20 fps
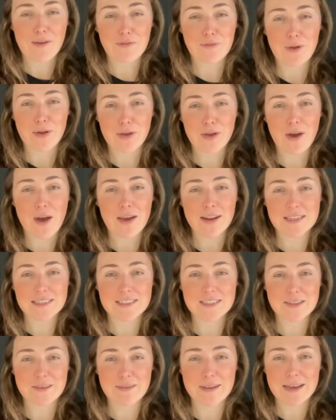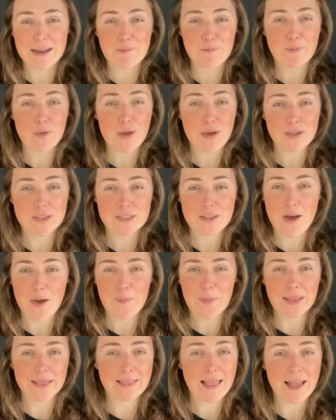of what God is doing in
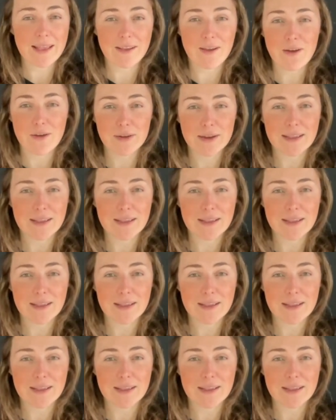Worksop, in Langold, in